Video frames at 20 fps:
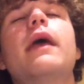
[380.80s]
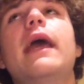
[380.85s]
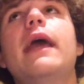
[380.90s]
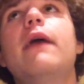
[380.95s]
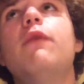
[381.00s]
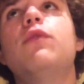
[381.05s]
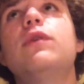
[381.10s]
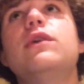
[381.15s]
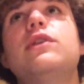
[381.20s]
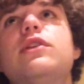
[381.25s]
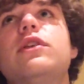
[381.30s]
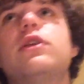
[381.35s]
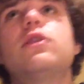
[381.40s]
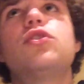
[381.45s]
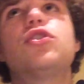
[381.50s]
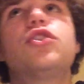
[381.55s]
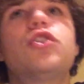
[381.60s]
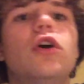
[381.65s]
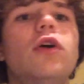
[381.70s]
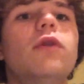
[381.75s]
it was
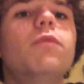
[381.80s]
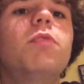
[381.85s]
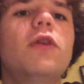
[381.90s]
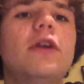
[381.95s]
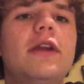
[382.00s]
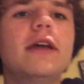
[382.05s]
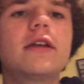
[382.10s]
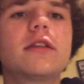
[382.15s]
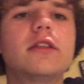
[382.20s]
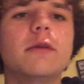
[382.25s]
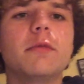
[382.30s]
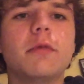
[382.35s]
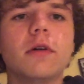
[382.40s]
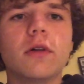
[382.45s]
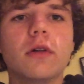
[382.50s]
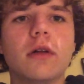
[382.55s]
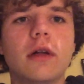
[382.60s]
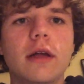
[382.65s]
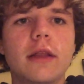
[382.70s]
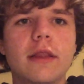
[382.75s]
so
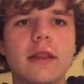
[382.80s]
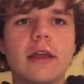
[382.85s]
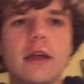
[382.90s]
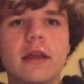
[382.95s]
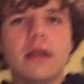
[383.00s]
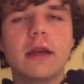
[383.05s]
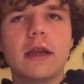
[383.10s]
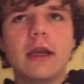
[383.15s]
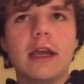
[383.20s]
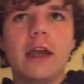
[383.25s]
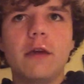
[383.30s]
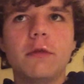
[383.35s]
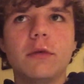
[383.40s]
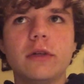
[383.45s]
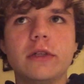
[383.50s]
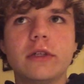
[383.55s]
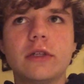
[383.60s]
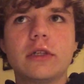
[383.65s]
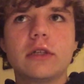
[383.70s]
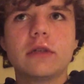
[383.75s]
predictable that
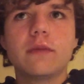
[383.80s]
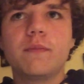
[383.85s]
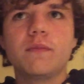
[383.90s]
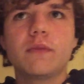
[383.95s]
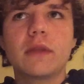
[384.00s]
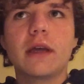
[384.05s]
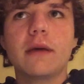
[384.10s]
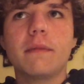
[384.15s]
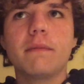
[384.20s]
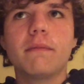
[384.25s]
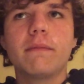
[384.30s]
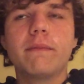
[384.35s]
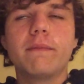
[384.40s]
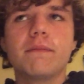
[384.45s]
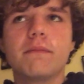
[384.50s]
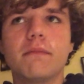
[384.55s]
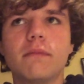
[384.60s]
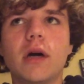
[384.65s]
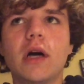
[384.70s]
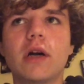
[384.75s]

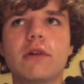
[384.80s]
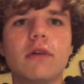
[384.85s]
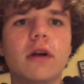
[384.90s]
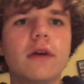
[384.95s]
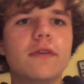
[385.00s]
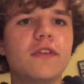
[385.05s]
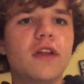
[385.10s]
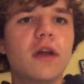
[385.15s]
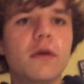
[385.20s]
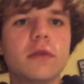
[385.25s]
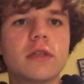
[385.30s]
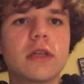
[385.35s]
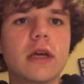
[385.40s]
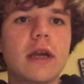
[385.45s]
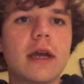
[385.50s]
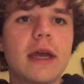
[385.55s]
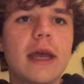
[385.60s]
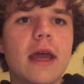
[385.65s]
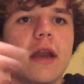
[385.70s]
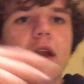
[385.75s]
Mark Ruffalo was
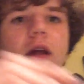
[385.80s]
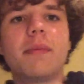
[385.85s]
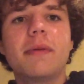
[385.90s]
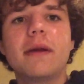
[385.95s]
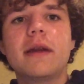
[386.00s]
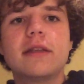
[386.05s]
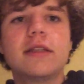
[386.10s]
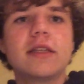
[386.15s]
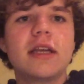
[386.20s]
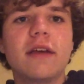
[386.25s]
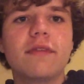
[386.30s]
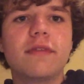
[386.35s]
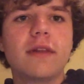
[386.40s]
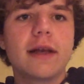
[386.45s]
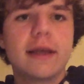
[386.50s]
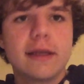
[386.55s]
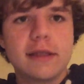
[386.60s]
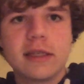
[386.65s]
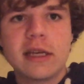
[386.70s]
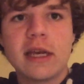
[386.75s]
going to end up in a safe
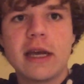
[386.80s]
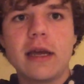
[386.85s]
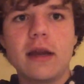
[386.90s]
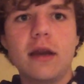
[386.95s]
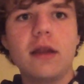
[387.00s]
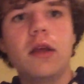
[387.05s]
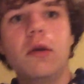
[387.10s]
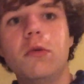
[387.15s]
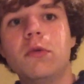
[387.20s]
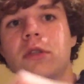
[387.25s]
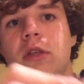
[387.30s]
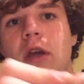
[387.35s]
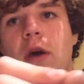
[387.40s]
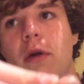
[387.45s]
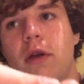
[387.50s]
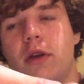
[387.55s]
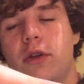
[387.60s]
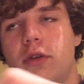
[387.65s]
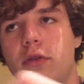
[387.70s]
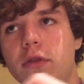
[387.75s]
like his dad. He was
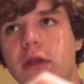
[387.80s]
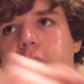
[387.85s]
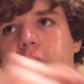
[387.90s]
going to